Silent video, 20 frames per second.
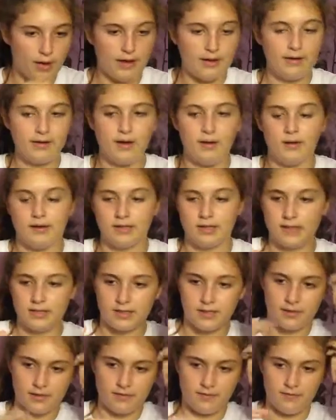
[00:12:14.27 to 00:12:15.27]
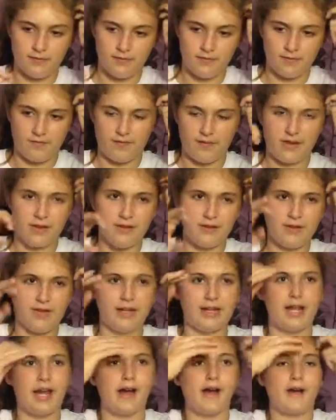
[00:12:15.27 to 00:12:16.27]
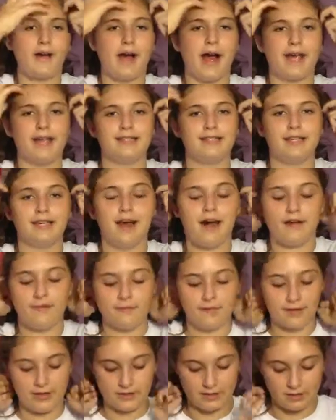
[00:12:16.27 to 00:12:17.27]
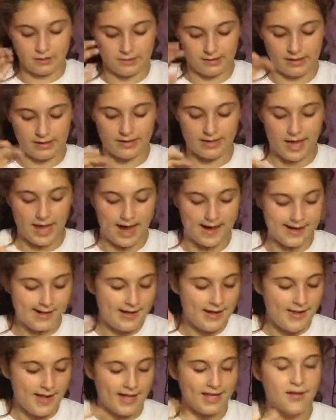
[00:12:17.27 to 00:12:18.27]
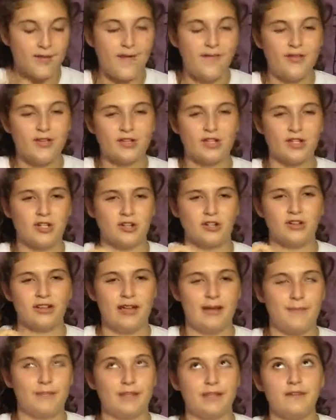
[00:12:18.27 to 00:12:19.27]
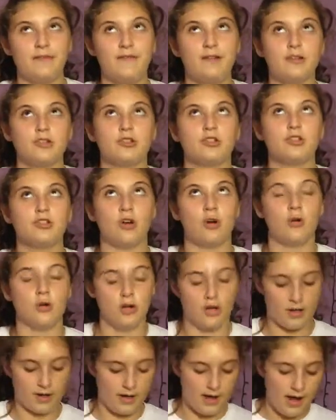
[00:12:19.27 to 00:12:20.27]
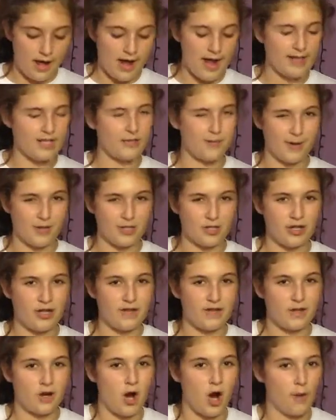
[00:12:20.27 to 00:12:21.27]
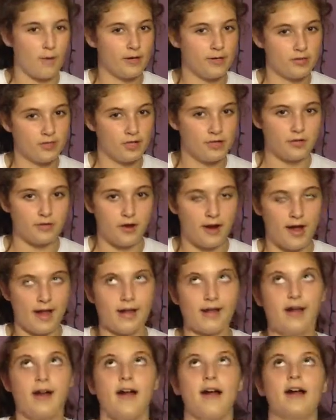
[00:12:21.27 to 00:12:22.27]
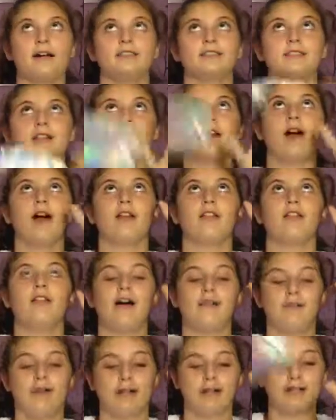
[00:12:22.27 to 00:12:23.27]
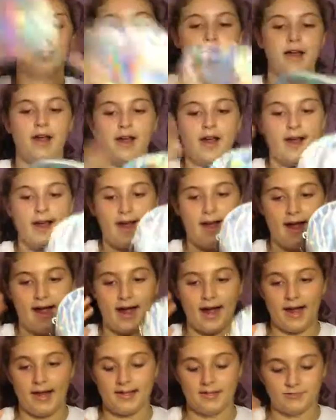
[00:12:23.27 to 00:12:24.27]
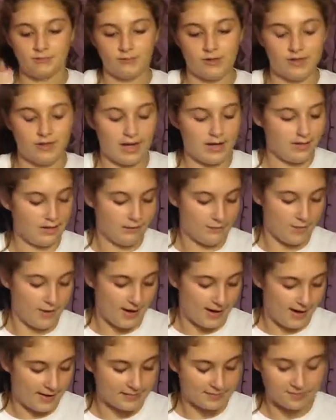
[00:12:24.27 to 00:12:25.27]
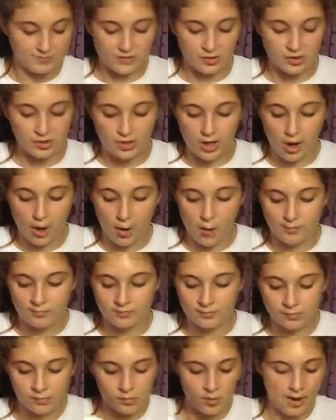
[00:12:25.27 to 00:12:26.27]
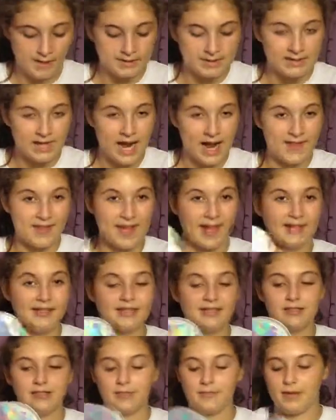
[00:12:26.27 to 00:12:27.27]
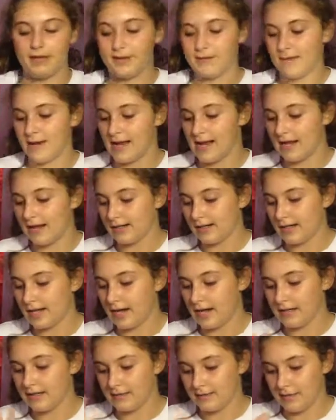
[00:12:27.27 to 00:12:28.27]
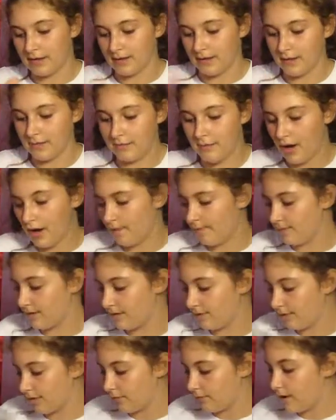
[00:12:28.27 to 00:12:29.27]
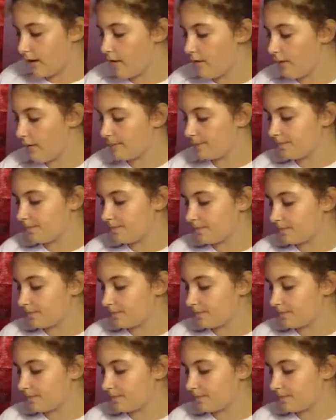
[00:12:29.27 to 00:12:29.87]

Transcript: I don't know, it just, you know like how Icy Hot feels, something like that? That's how it feels on your lips. It feels so good, especially in the car when it's all dry. I love it. I live by it. So that is going to be my hair ties and my lip balms for the road.